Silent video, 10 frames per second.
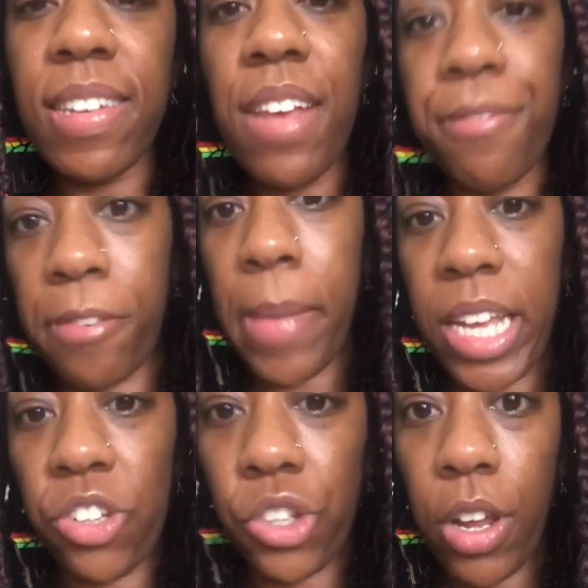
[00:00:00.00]
the
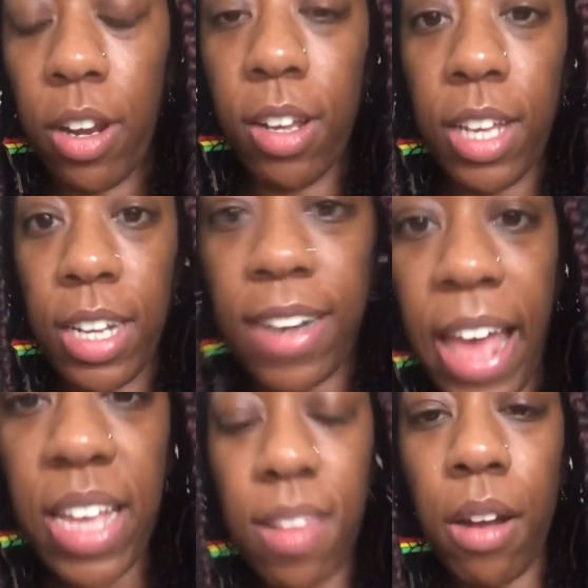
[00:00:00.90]
information
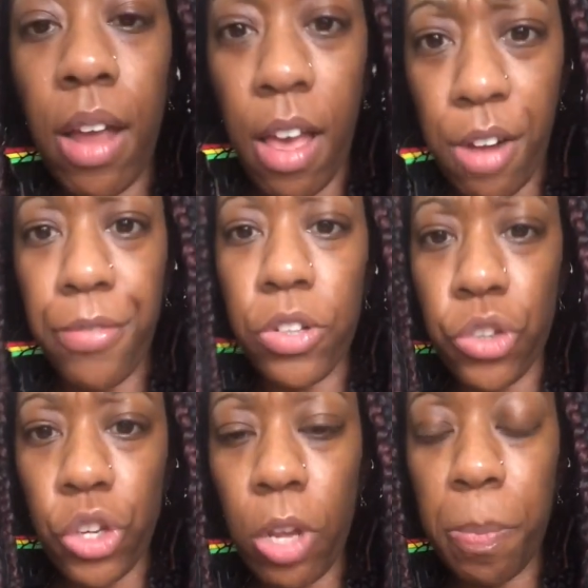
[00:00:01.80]
that is on the
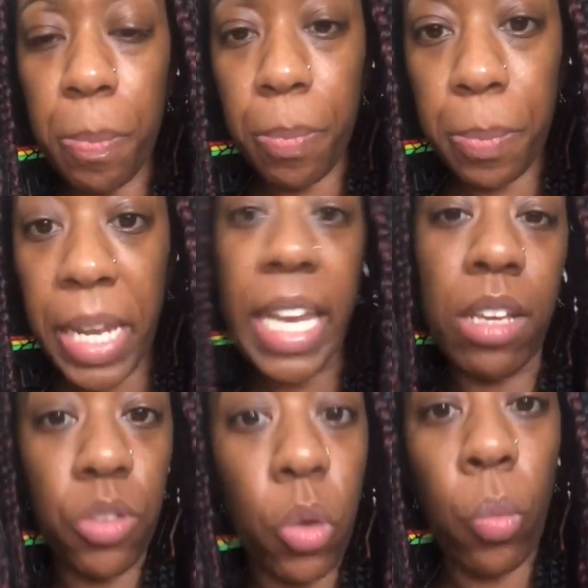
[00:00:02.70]
Hertfordshire
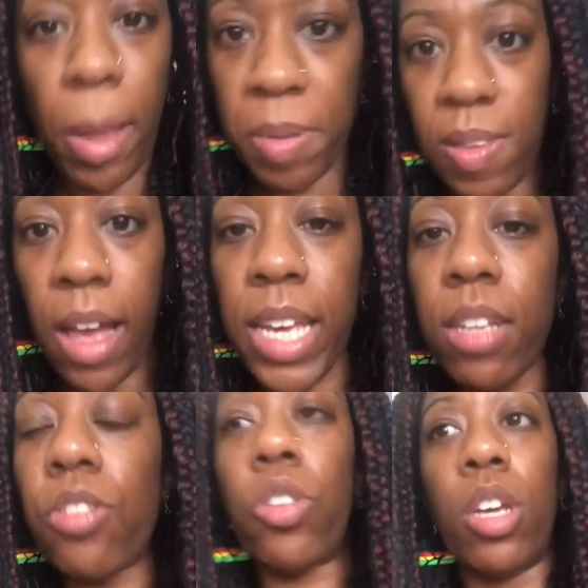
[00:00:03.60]
Police
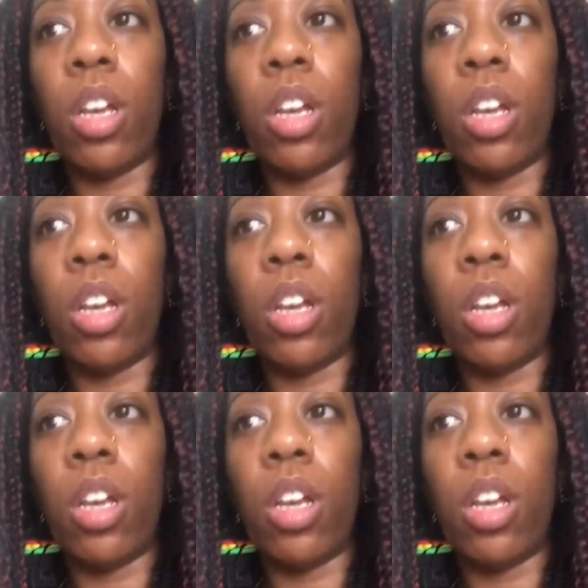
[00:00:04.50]
website,